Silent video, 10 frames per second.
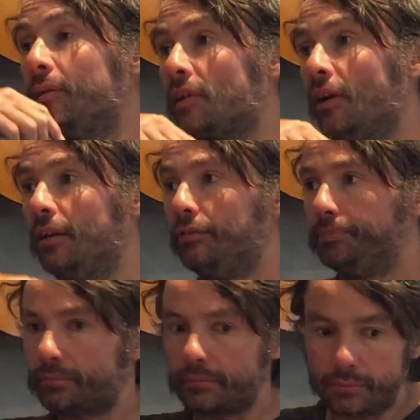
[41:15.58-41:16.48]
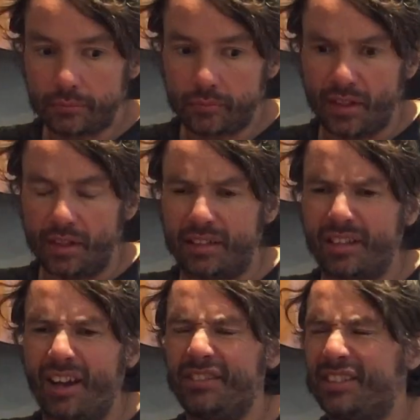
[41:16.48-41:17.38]
So it's kind of
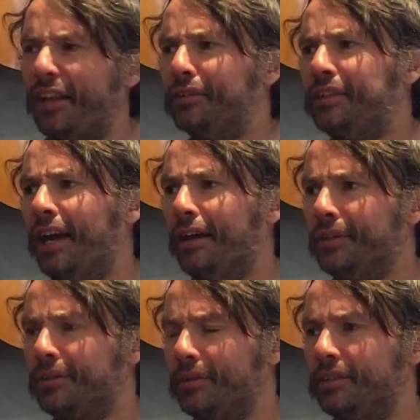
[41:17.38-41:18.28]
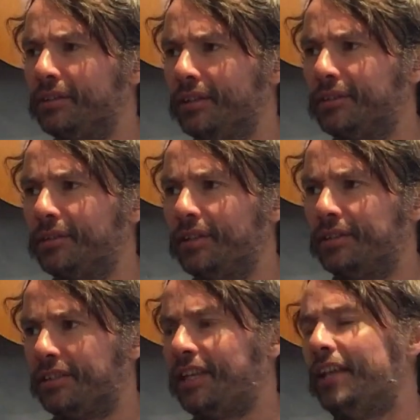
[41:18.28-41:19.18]
settled down.
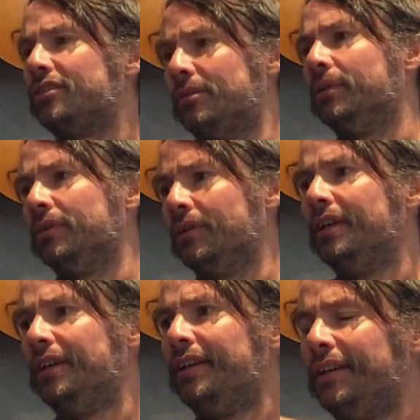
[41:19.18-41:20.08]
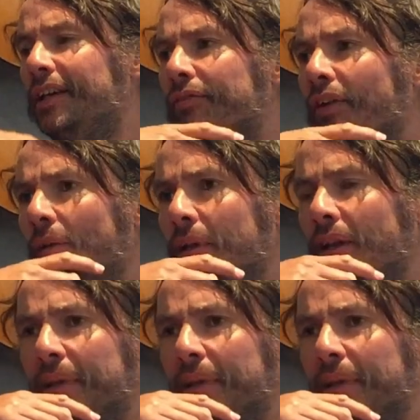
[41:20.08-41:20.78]
It's a sensible environment.